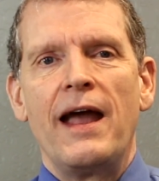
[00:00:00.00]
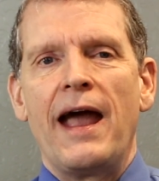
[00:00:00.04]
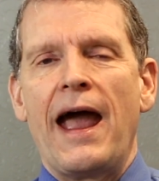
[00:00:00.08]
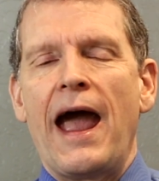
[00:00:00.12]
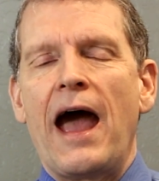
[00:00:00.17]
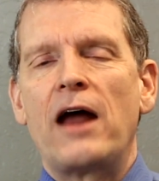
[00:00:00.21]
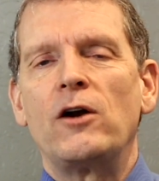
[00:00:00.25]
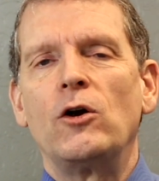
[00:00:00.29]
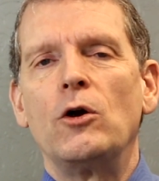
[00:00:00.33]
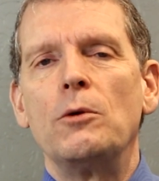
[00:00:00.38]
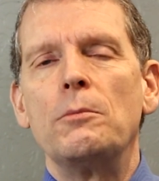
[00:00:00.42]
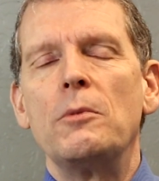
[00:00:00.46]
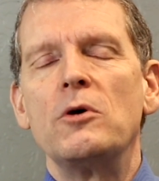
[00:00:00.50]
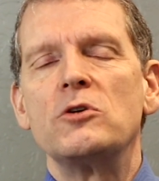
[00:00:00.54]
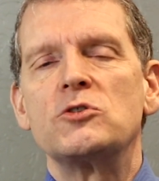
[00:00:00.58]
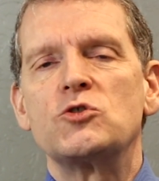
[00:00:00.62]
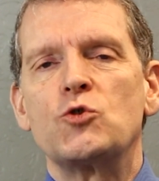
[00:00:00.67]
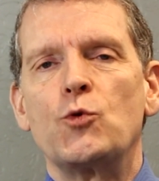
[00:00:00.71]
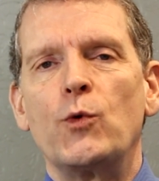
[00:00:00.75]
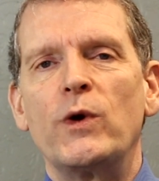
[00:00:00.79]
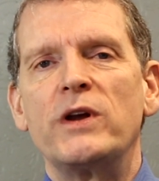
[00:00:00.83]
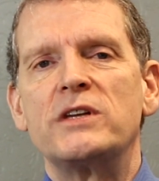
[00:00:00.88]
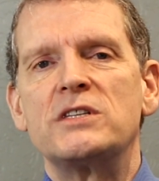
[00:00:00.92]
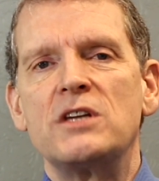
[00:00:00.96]
at our
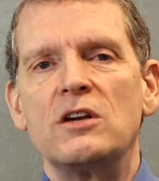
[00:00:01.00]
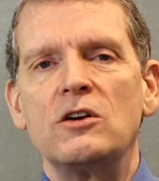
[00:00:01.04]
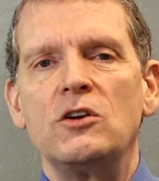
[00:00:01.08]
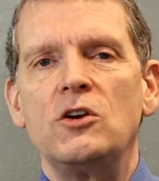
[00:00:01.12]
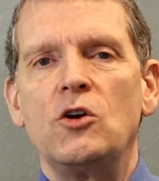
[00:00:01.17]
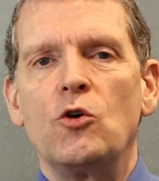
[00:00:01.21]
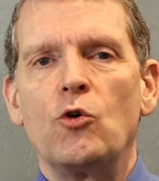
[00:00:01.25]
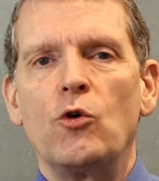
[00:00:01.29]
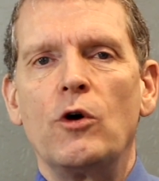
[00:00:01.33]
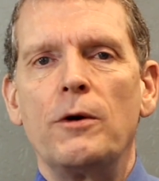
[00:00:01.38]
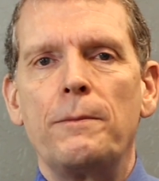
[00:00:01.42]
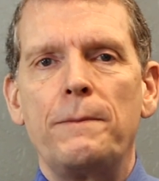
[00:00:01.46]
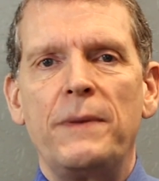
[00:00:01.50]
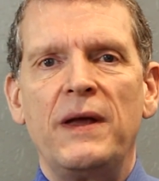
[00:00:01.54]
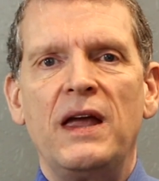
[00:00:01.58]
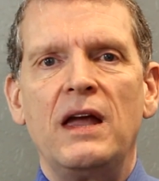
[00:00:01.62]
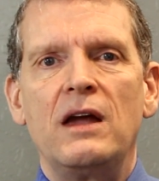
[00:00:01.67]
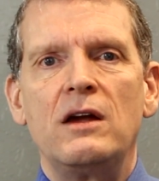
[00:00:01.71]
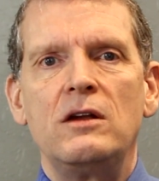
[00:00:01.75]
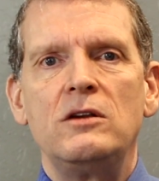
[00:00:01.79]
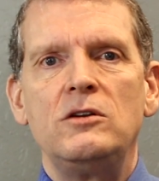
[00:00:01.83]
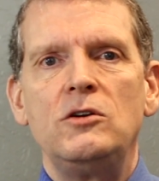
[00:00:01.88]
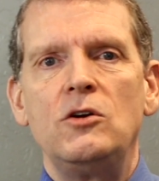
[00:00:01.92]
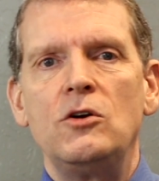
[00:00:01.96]
most recent European